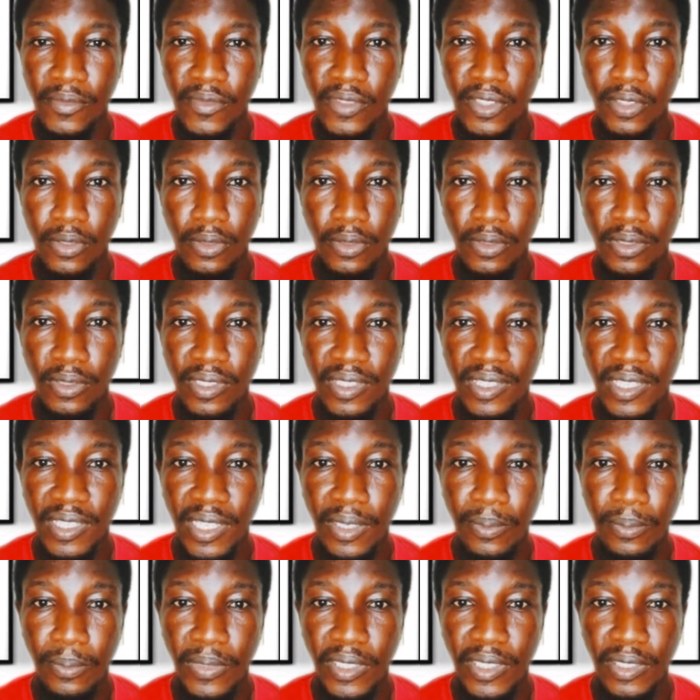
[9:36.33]
Do you
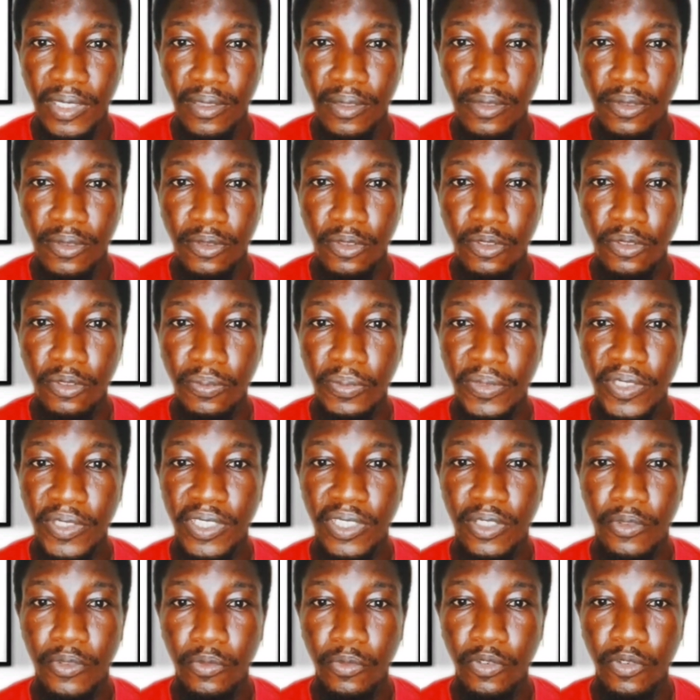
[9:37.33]
understand me? Don't be
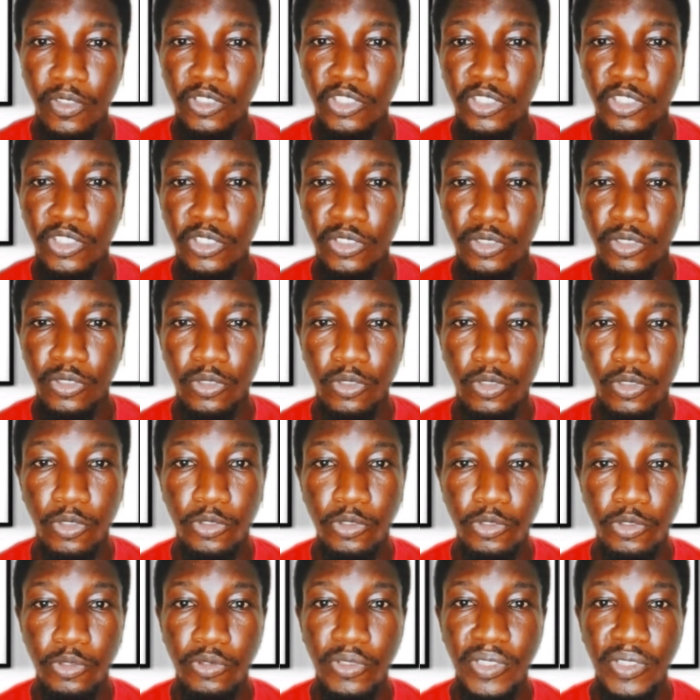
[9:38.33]
in a rush. Go
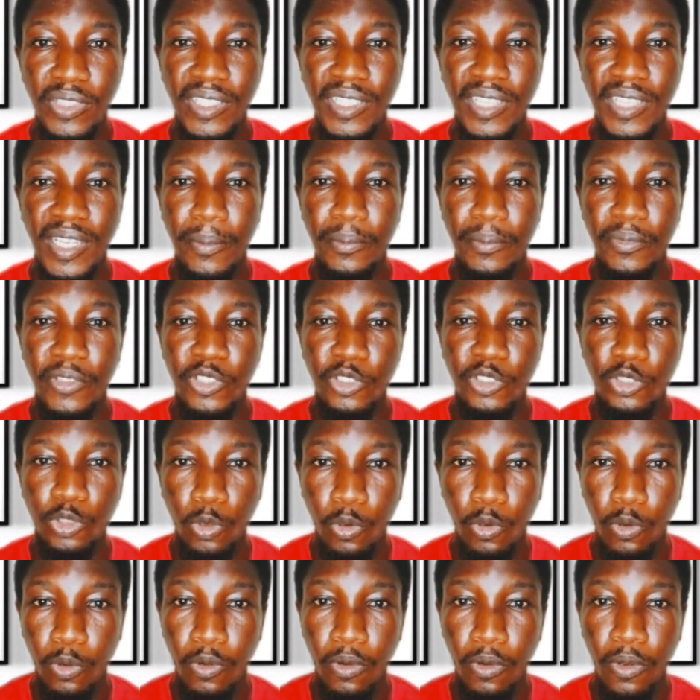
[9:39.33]
through it and be
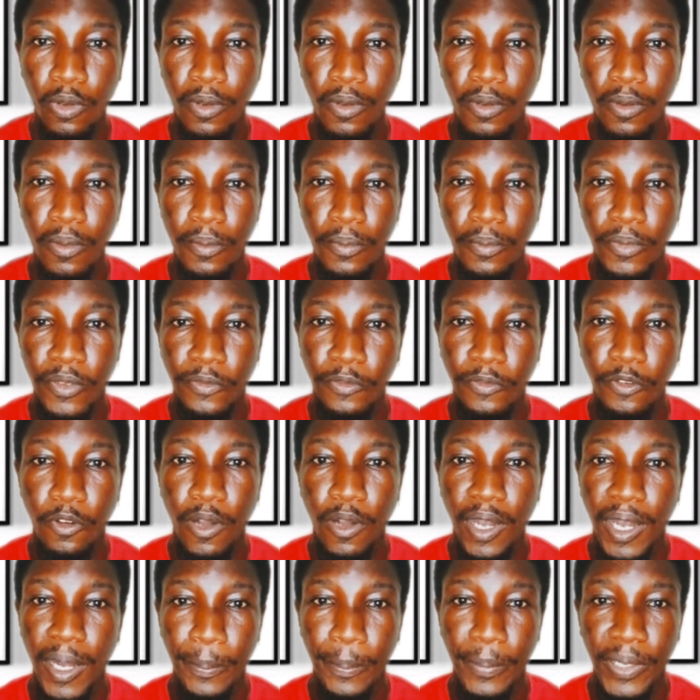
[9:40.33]
sure
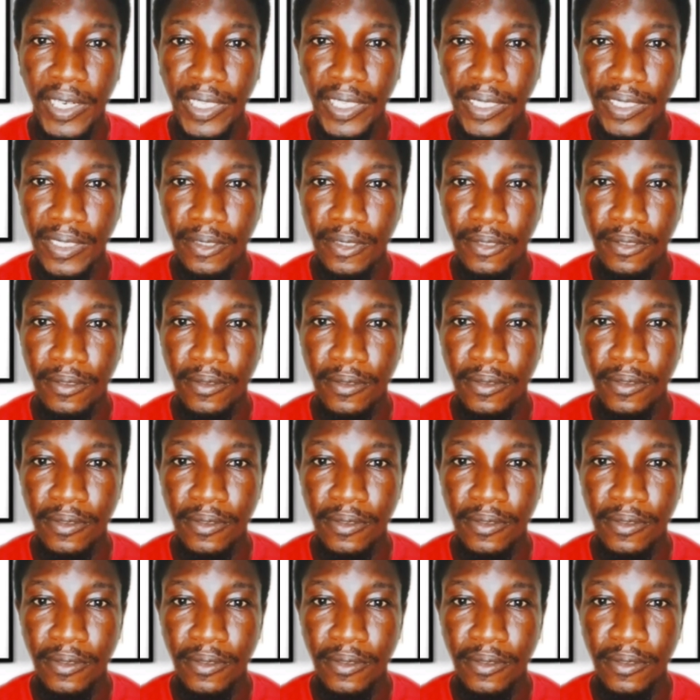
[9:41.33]
before applying.